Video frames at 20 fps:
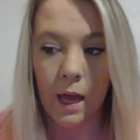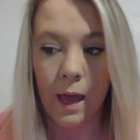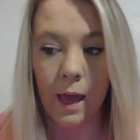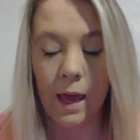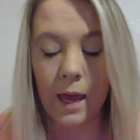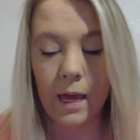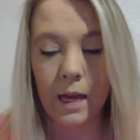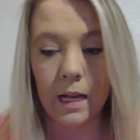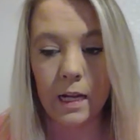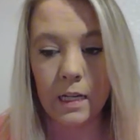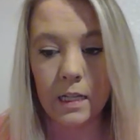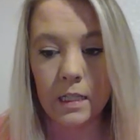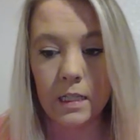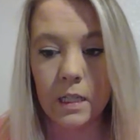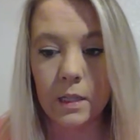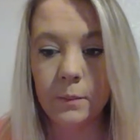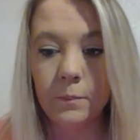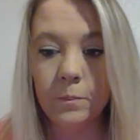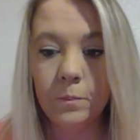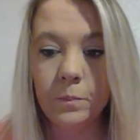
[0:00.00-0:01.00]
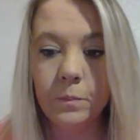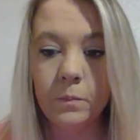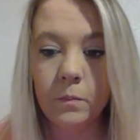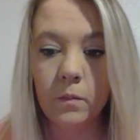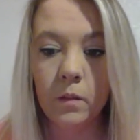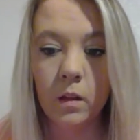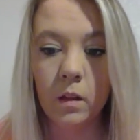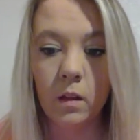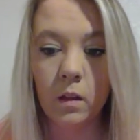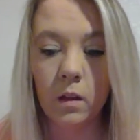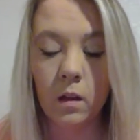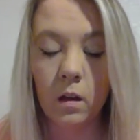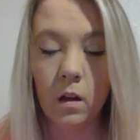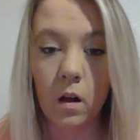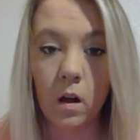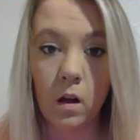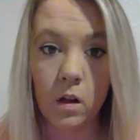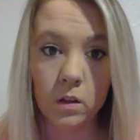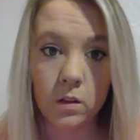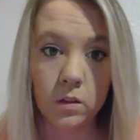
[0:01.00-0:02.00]
And
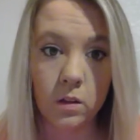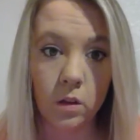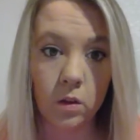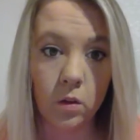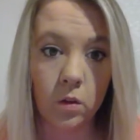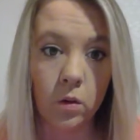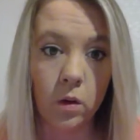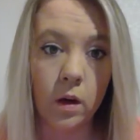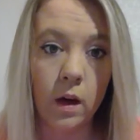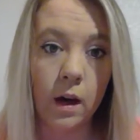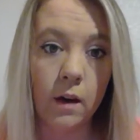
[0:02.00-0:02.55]
also,